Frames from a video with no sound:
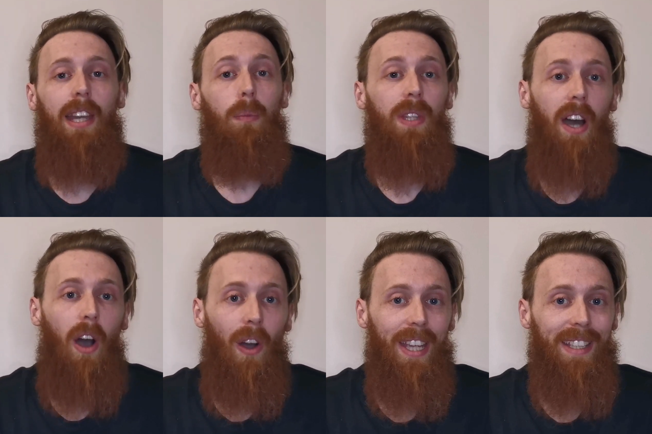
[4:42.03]
Same with
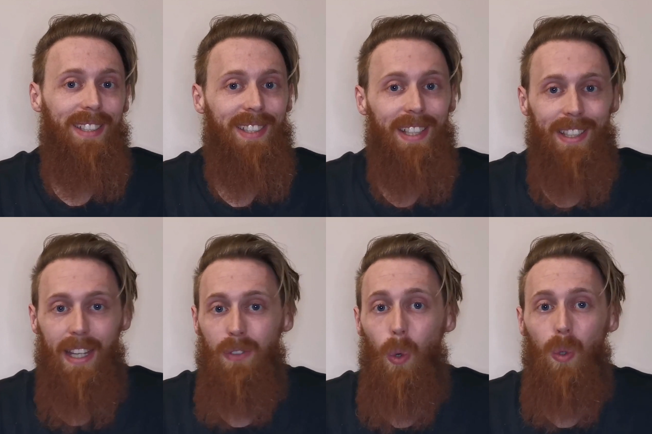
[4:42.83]
the IEC,
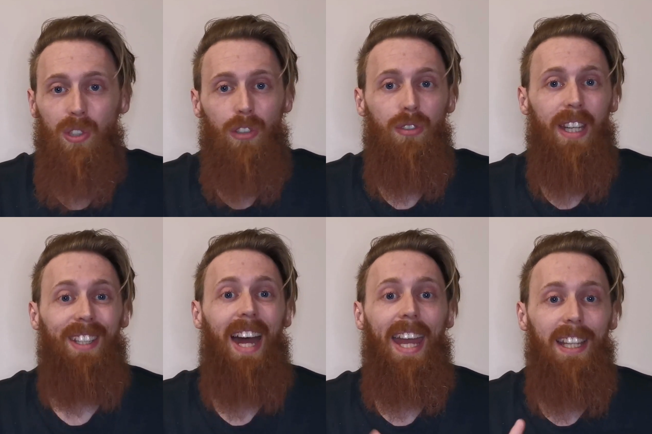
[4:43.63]
they've also
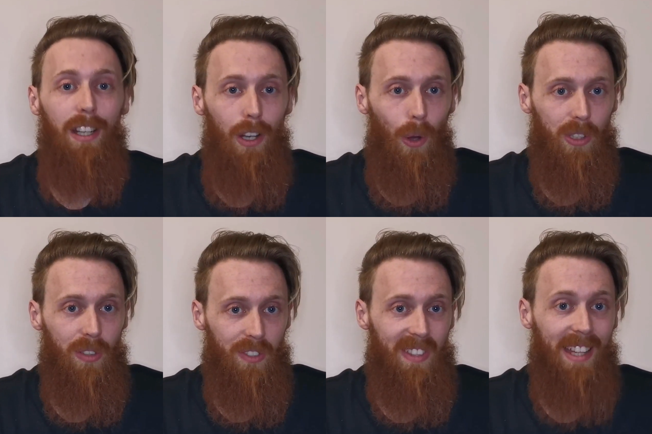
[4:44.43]
written a
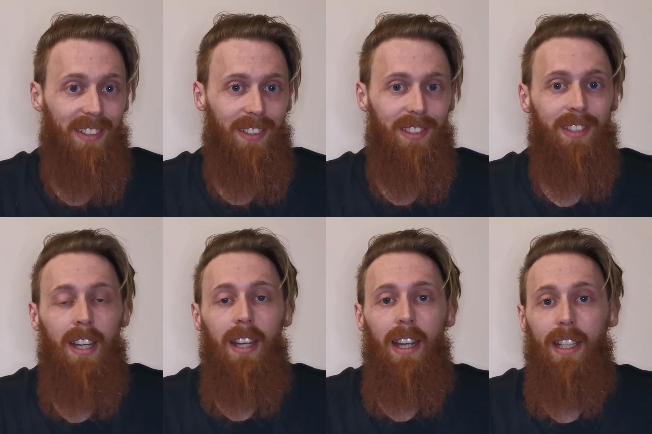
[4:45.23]
lot of
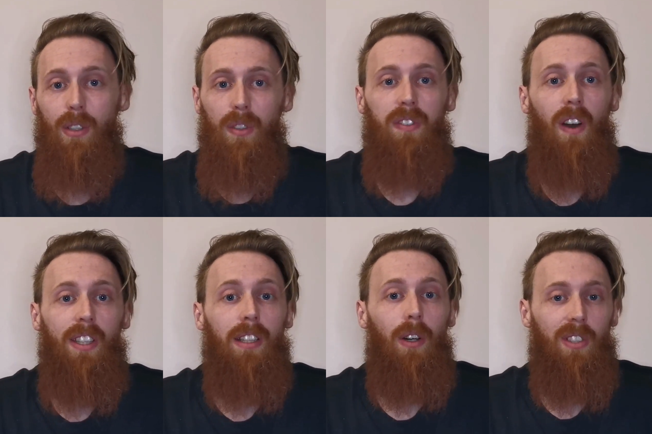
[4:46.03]
standards, and you'll
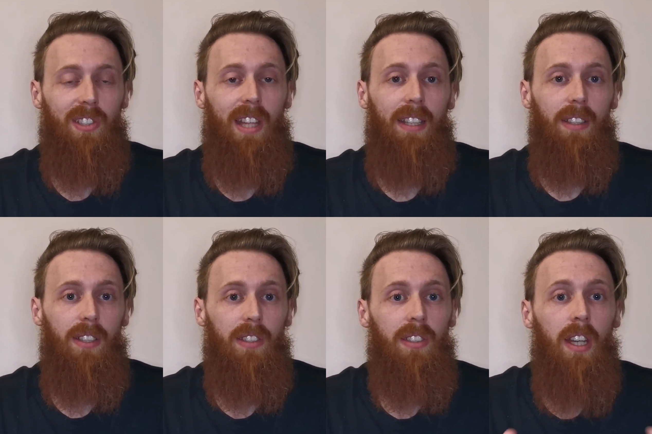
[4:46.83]
find a lot of
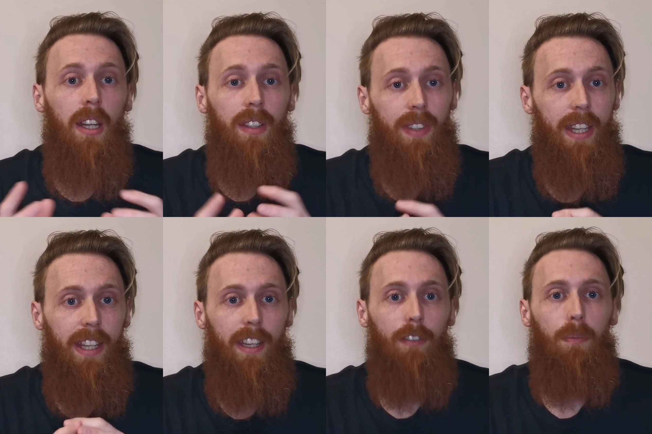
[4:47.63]
standards
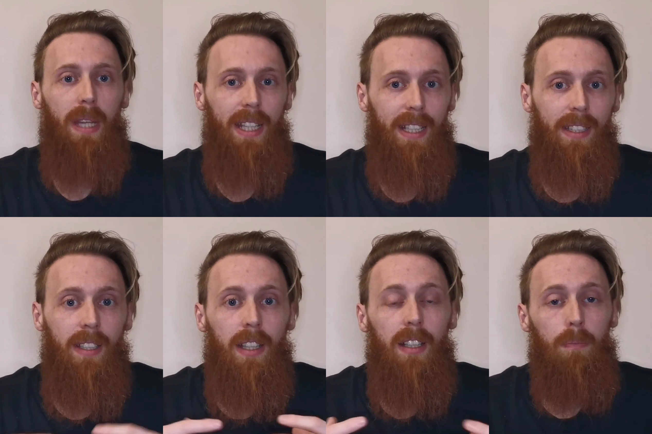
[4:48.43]
that have
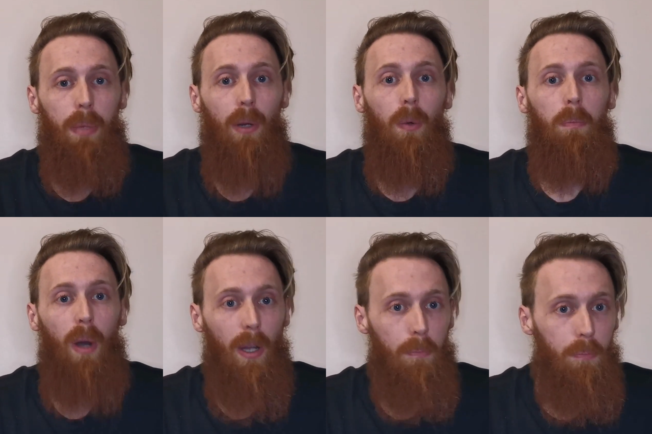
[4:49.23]
been built
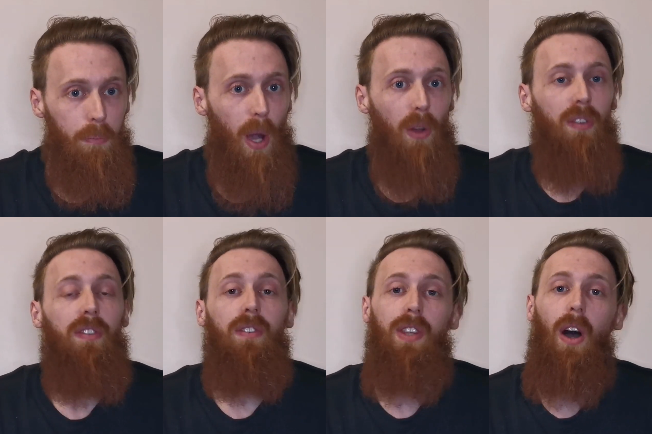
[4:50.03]
by
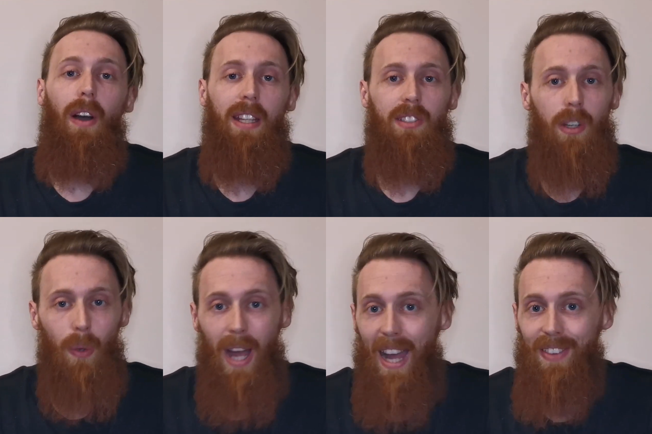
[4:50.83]
both the
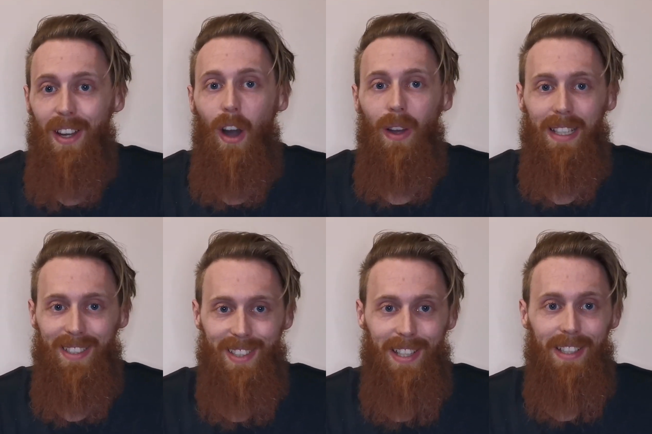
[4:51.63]
ISO and the
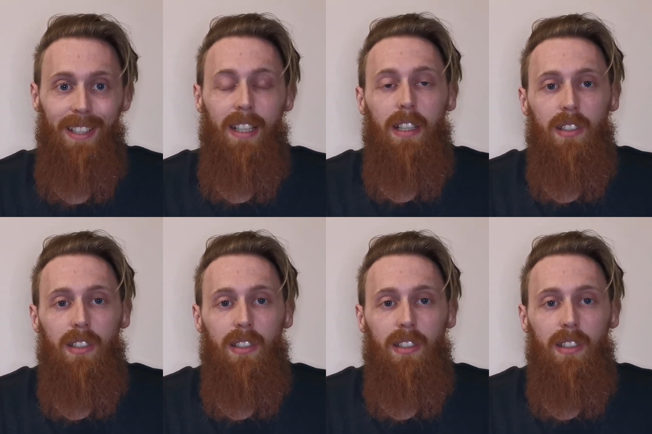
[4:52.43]
IEC.